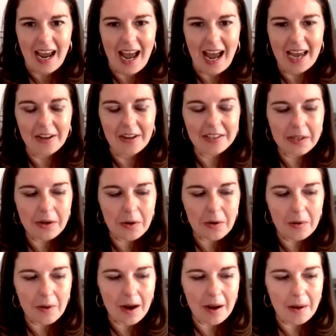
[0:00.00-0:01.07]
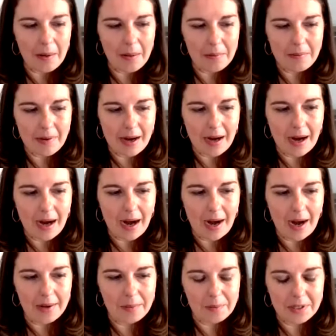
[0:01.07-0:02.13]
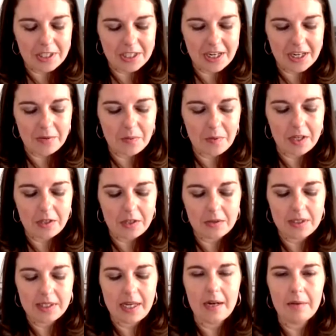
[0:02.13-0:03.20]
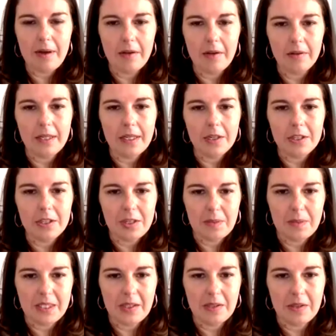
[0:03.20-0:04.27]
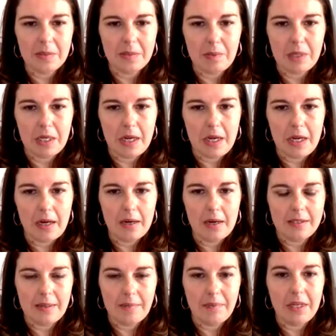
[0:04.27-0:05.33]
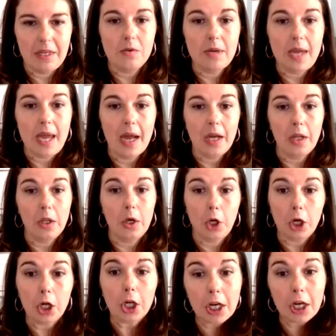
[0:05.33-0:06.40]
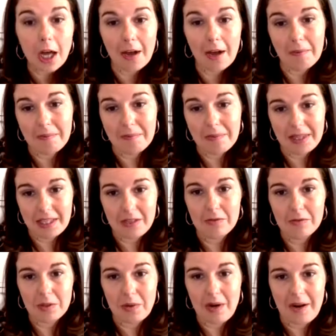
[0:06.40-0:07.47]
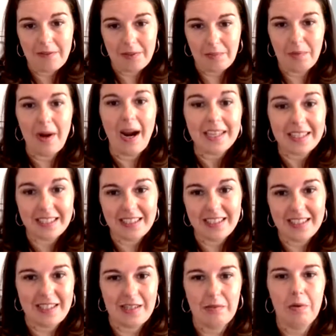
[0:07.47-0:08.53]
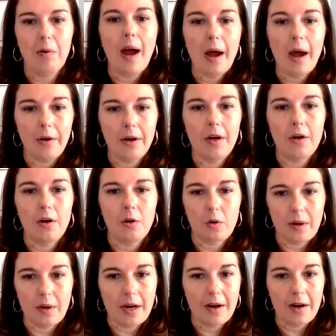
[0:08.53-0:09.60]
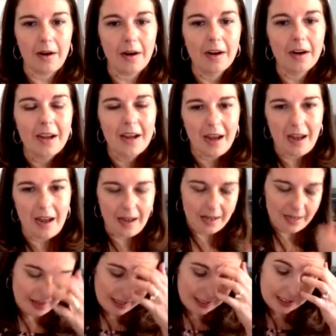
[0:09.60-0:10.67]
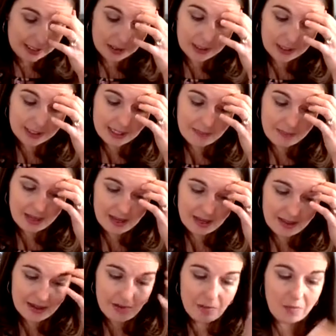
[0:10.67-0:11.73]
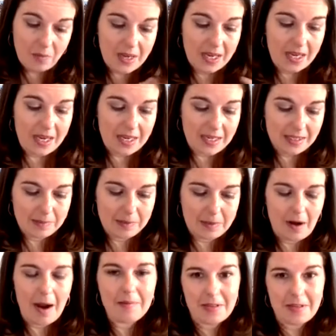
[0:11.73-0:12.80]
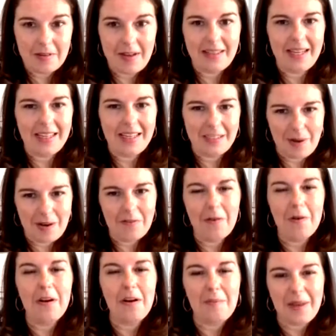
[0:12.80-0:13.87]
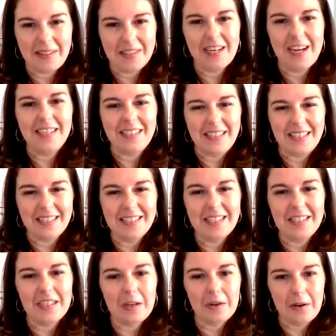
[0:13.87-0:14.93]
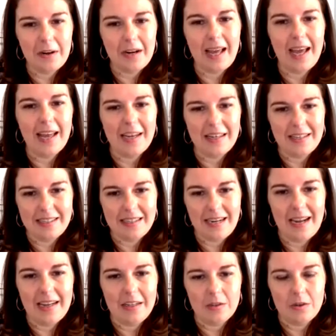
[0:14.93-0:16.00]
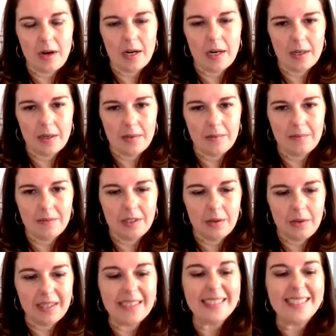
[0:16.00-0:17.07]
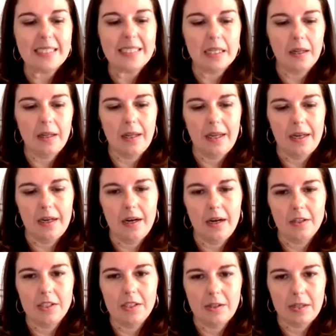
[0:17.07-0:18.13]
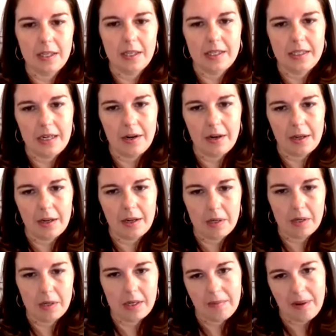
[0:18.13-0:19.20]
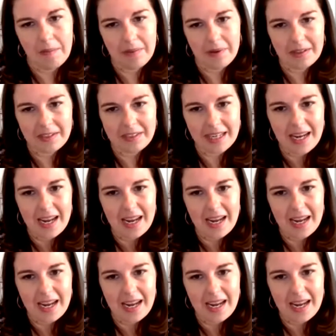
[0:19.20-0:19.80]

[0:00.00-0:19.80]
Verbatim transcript: I also um, I appreciated what you said about leadership skills being something you can learn, um, but that you do mm-hmm. have to practice throughout a career. Uh, and that's certainly something that we subscribe to at the Hesselbein Forum, at the Johnson Institute, and and try to you know instill in our students and our community members.